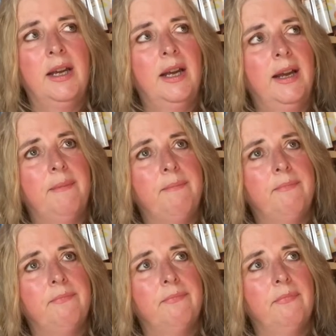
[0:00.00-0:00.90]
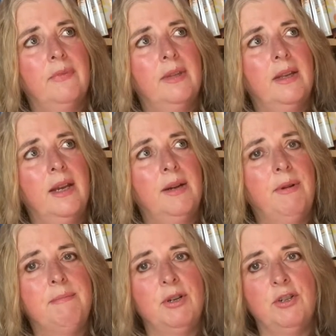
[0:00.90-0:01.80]

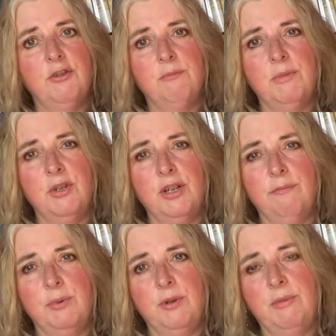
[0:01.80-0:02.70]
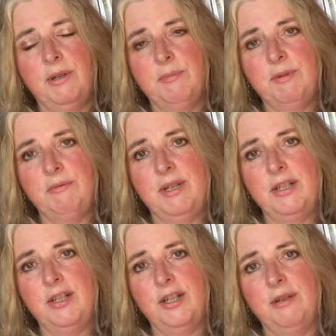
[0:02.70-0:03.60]
Anyway, much loved book. My husband read
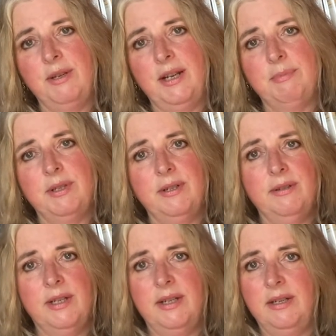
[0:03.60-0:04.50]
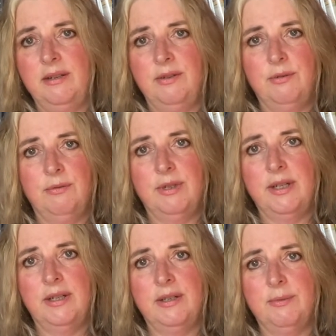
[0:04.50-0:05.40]
it too. He absolutely adored
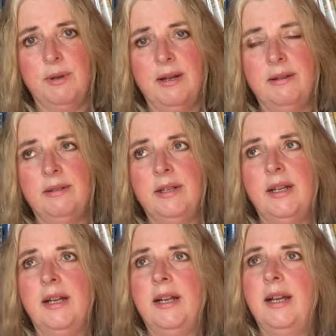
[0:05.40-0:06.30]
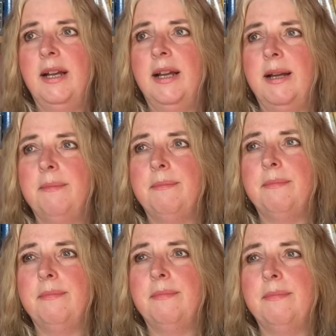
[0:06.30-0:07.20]
it as well. And
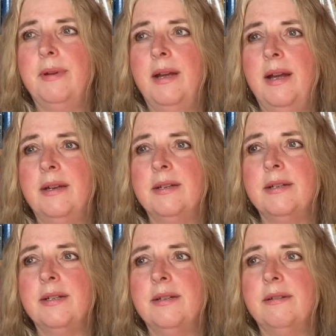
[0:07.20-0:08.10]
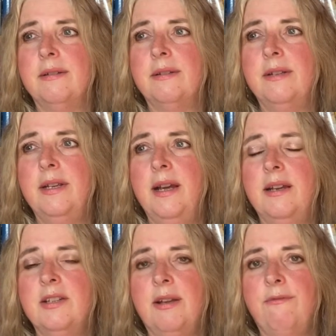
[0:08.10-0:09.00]
yeah,
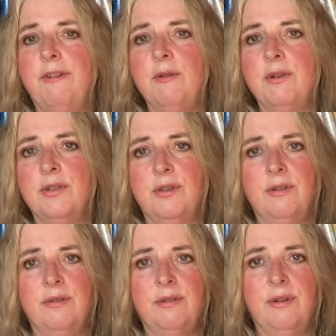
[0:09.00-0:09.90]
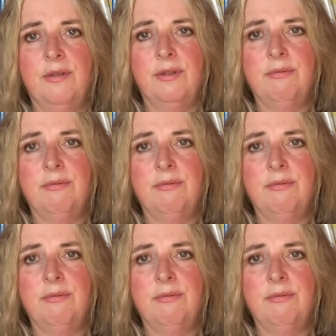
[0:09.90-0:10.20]
it's that focus on the